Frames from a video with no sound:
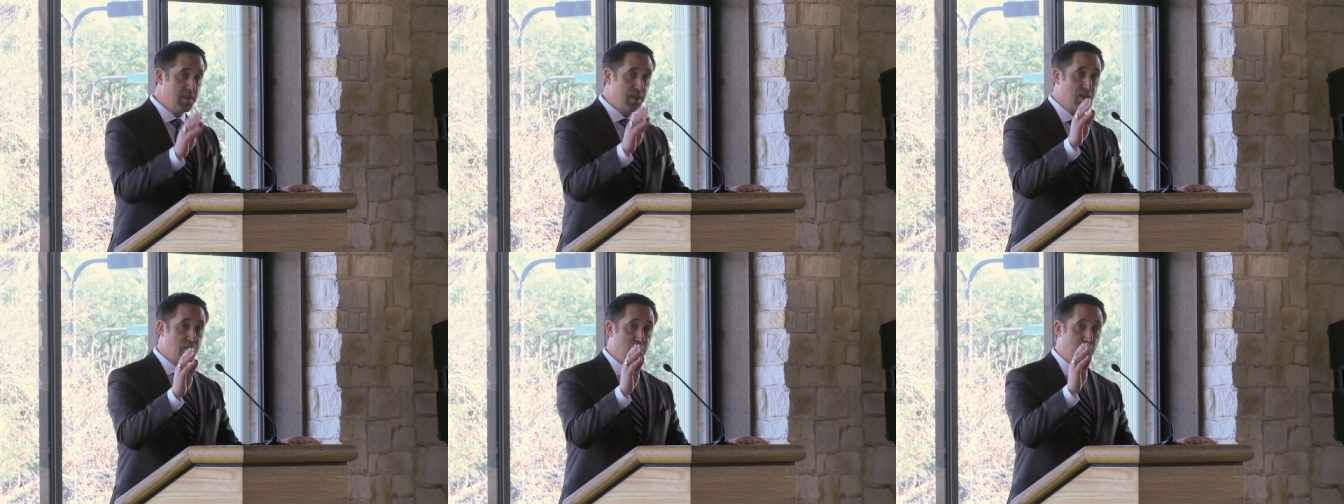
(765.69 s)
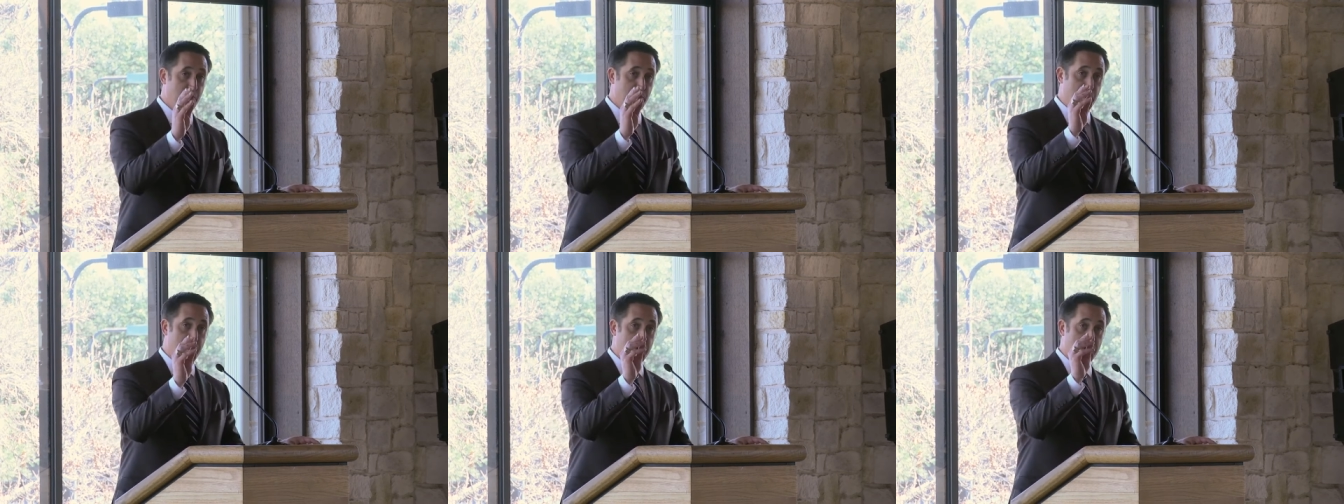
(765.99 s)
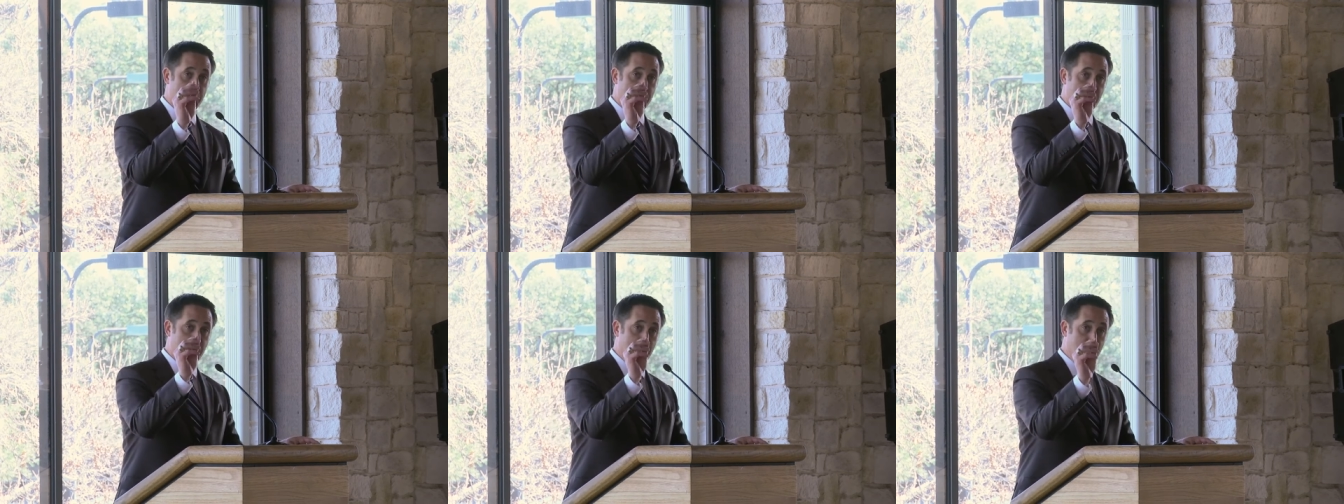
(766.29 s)
that you're
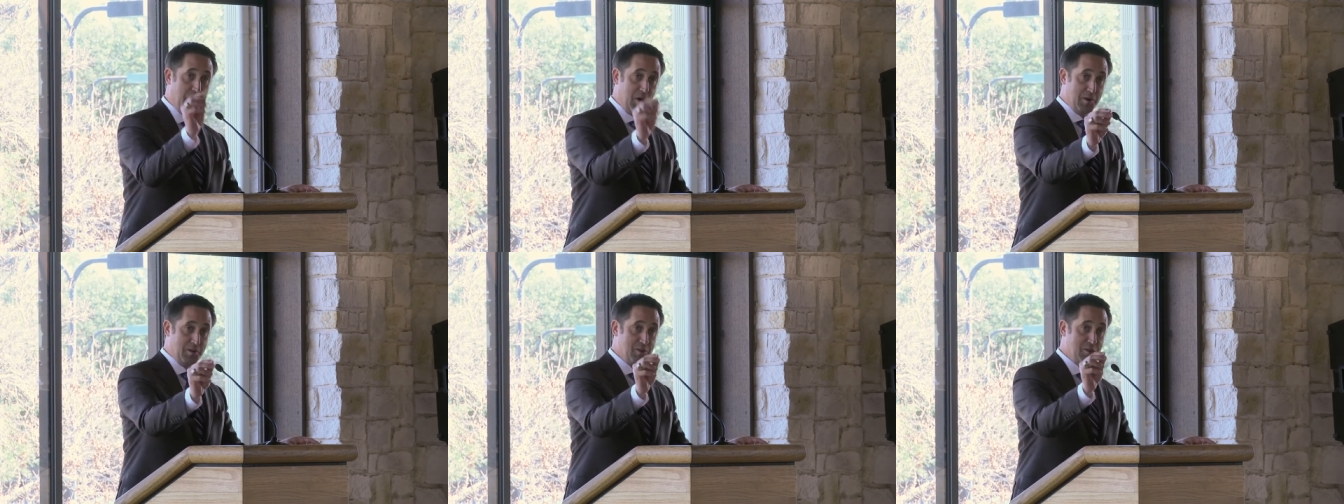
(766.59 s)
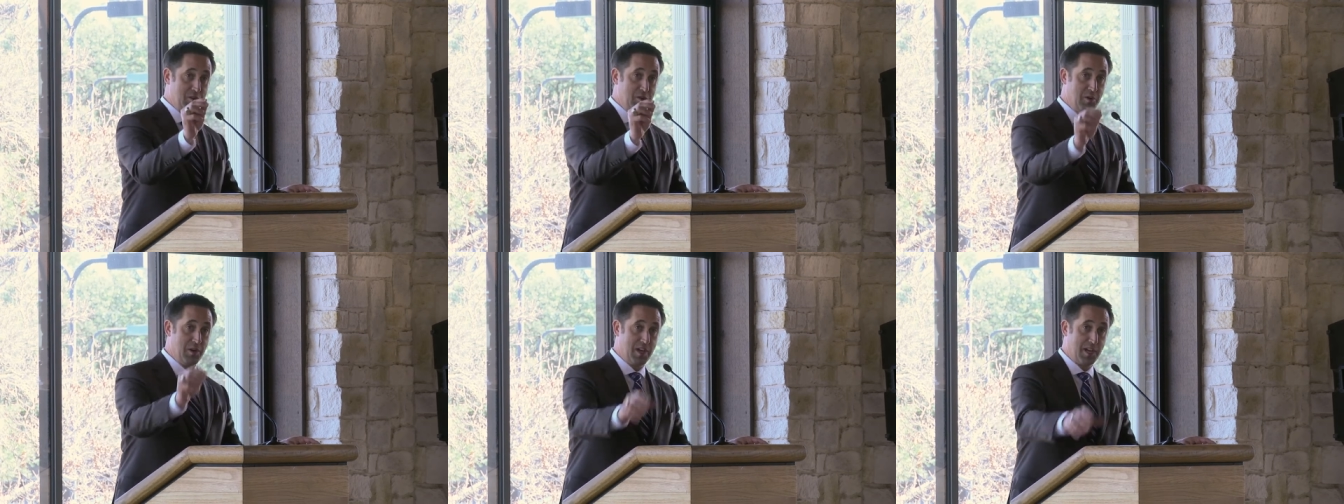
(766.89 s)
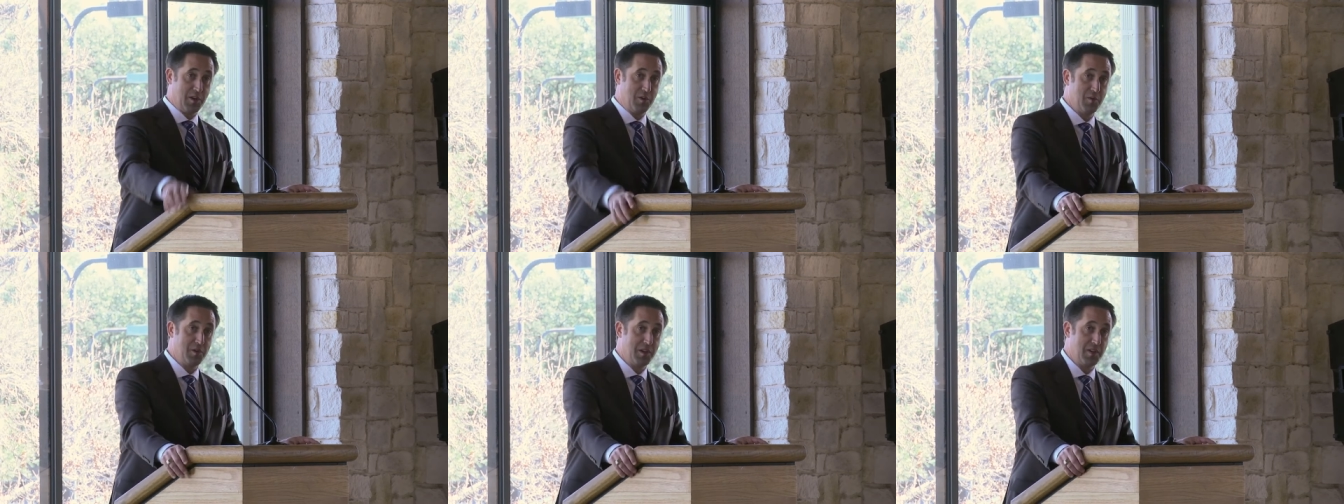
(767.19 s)
putting your personal
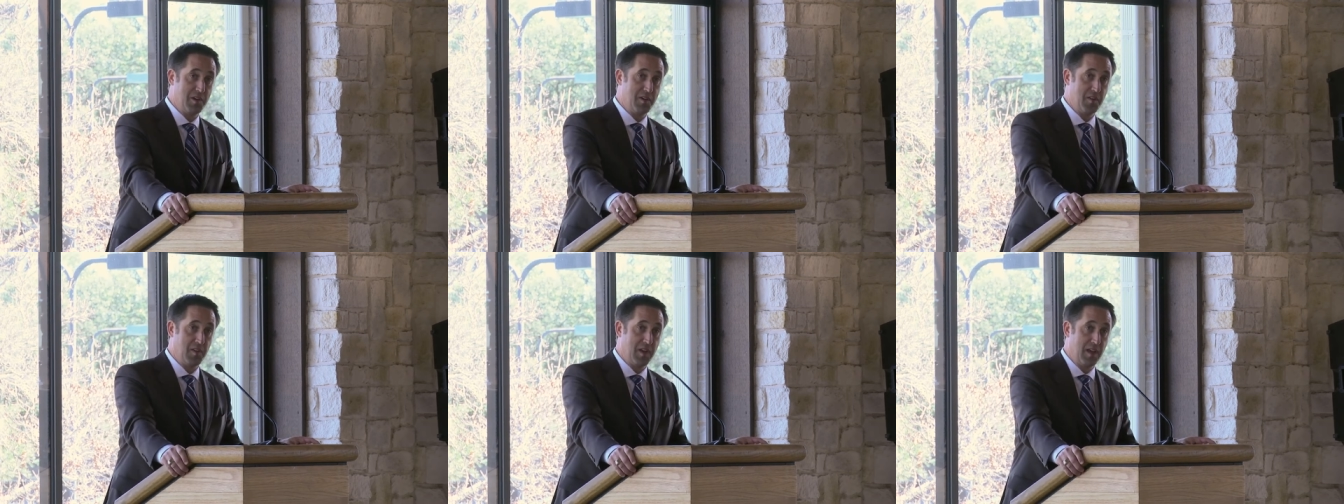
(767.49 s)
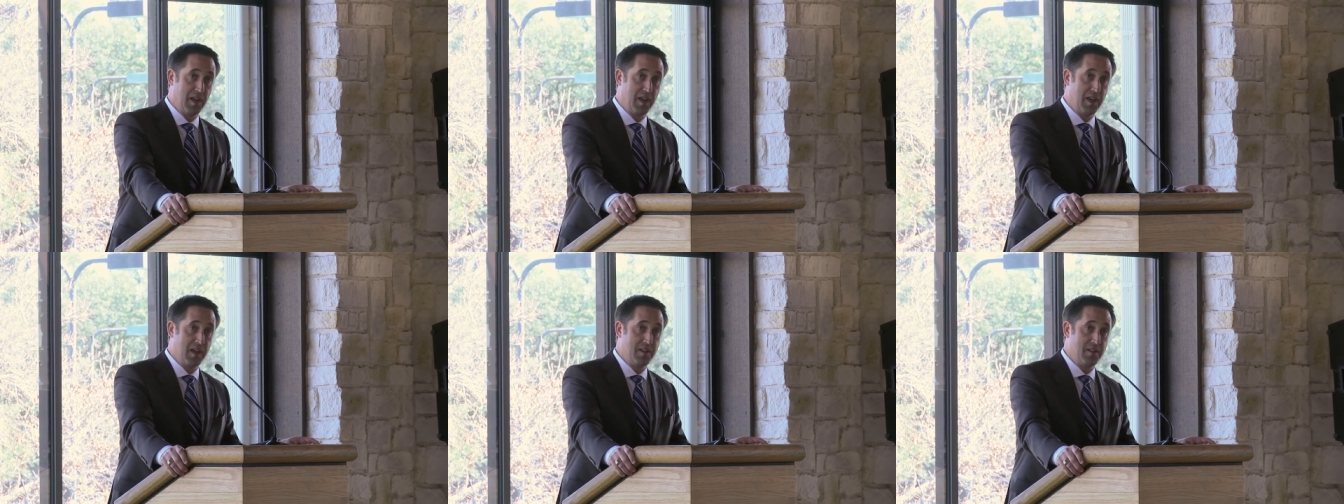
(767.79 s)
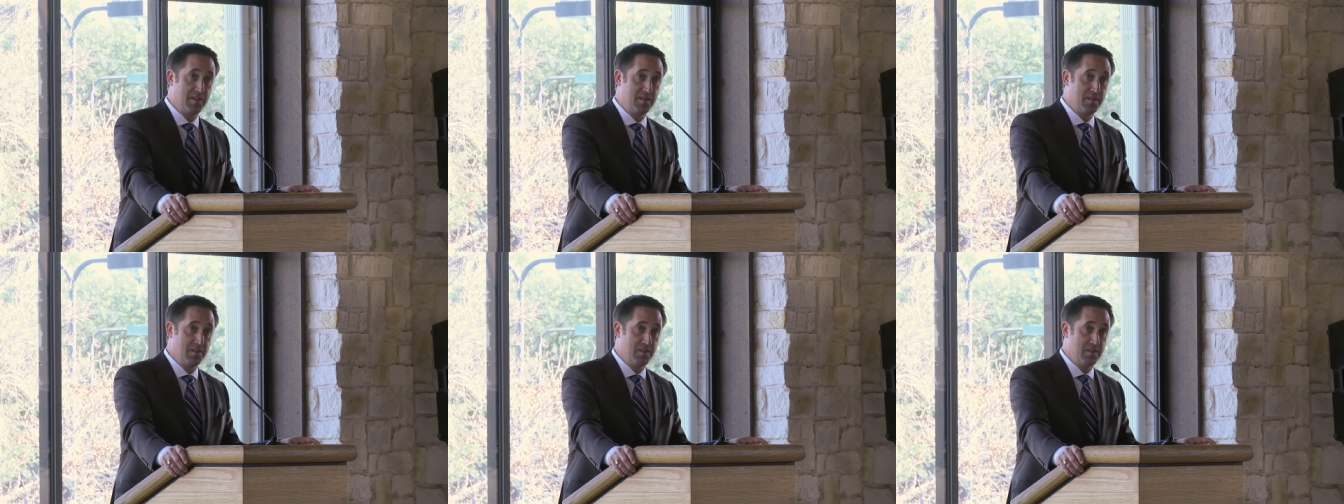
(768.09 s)
equity on the
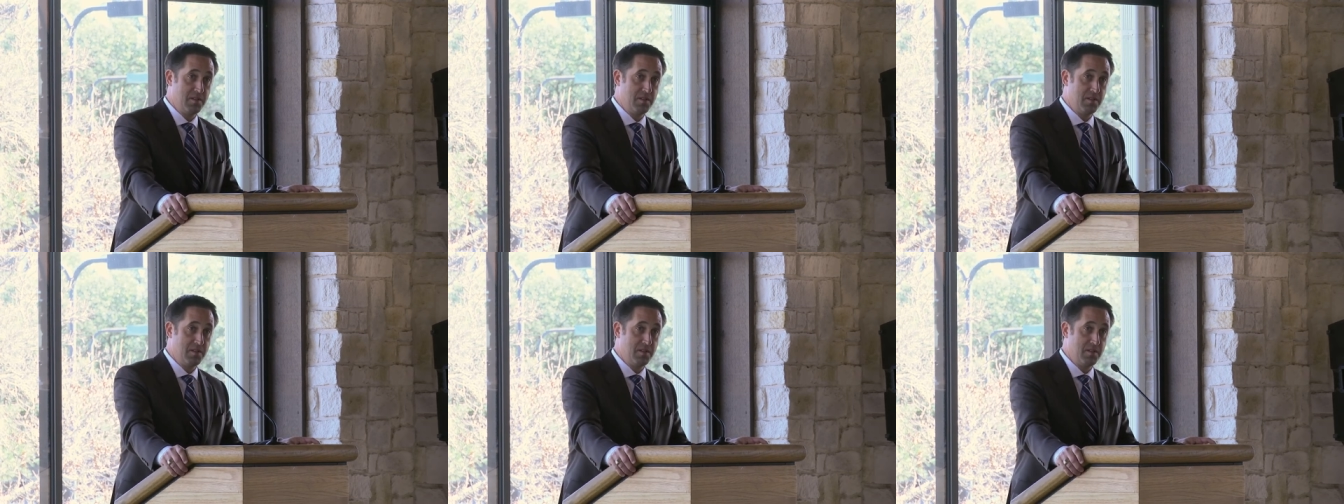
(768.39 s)
line,